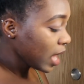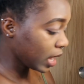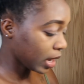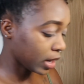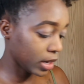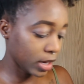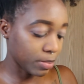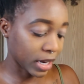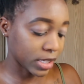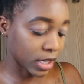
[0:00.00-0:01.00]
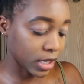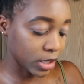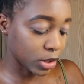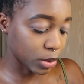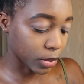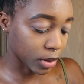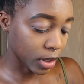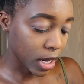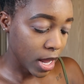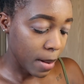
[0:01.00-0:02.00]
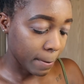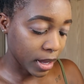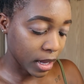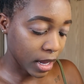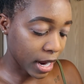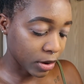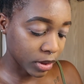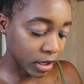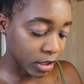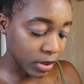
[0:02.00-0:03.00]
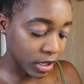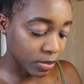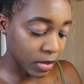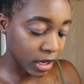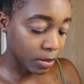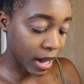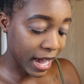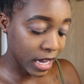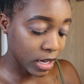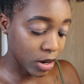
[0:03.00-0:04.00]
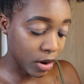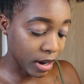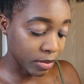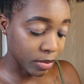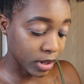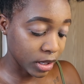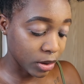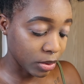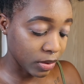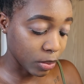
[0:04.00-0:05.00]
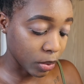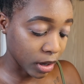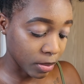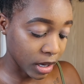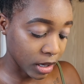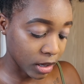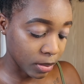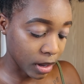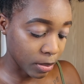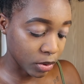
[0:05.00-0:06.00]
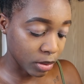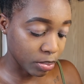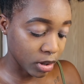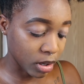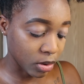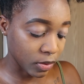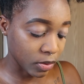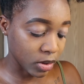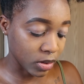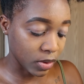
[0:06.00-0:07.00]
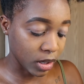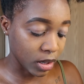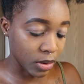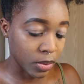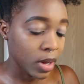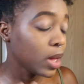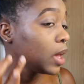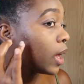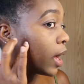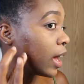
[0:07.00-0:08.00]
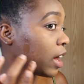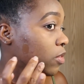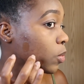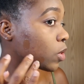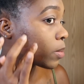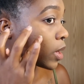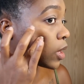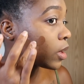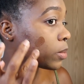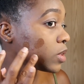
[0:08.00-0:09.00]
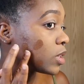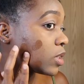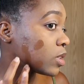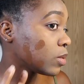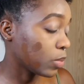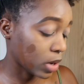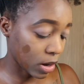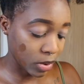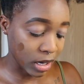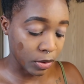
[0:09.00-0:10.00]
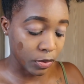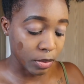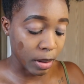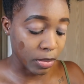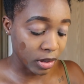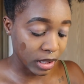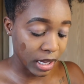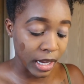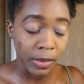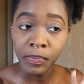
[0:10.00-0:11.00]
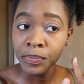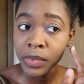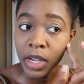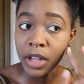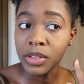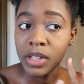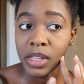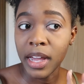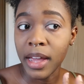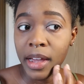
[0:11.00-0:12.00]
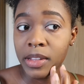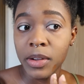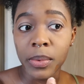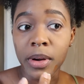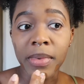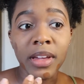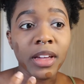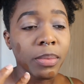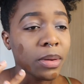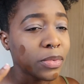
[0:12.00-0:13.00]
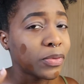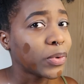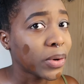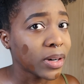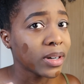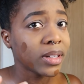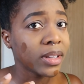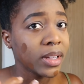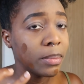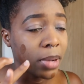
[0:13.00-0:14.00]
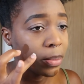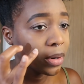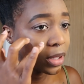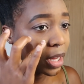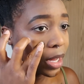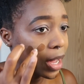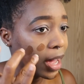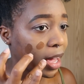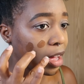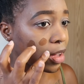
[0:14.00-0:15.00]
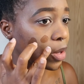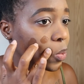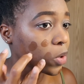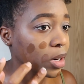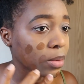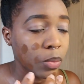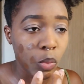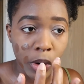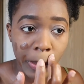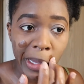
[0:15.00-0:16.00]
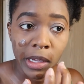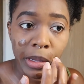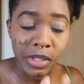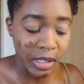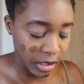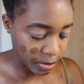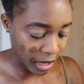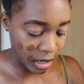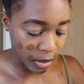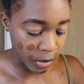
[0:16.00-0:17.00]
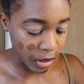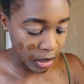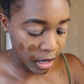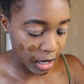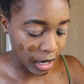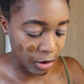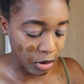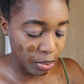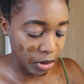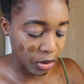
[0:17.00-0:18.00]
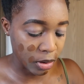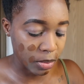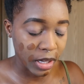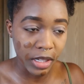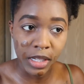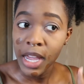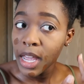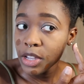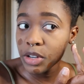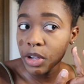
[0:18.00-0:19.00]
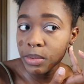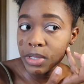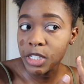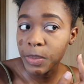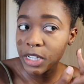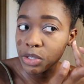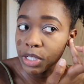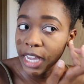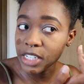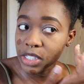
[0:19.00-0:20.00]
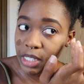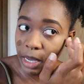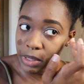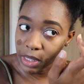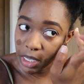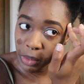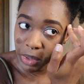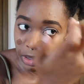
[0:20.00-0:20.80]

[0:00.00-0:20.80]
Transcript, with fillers: and it, my skin needs some work but i don't think it's because makeup i y'all i really don't even wear makeup i'm only putting it on for this video I haven't worn makeup since when I went out for my birthday. Other than that, I don't wear makeup. And before my birthday, I hadn't wear worn makeup since Miami. And I only put it on because, you know, it was a special occasion type of thing. We